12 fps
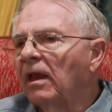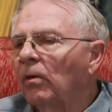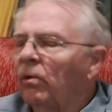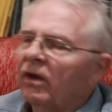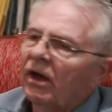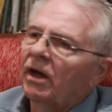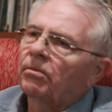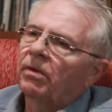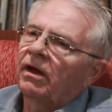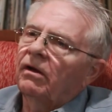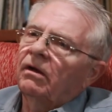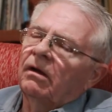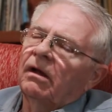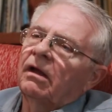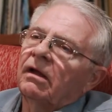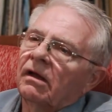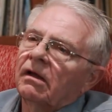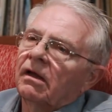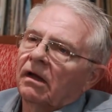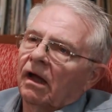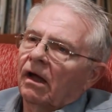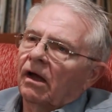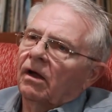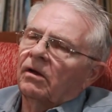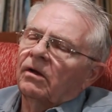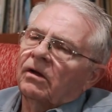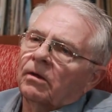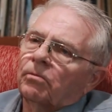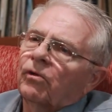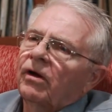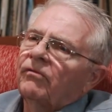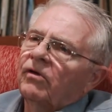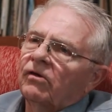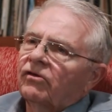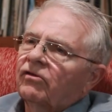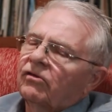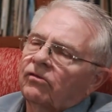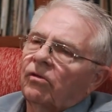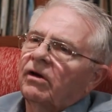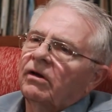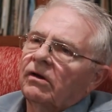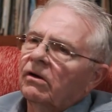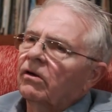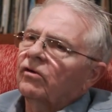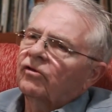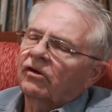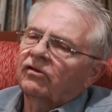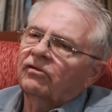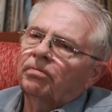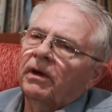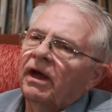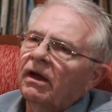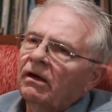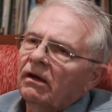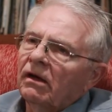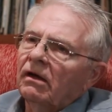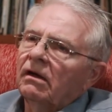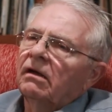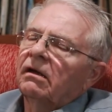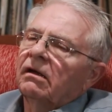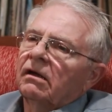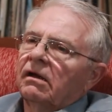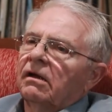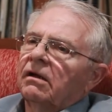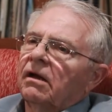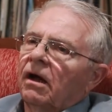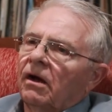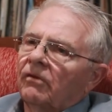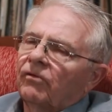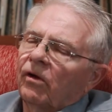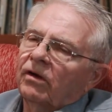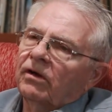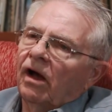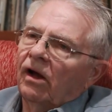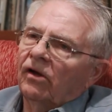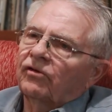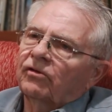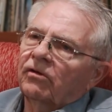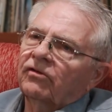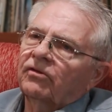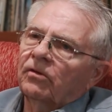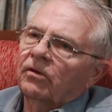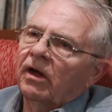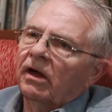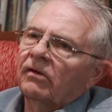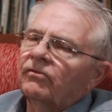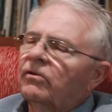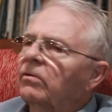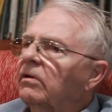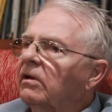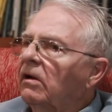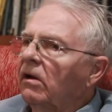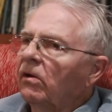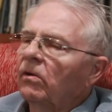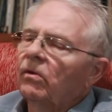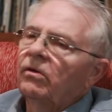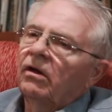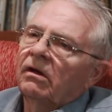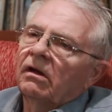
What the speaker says: we had been in the previous 20 years expanding Floyd Collins Crystal Cave to include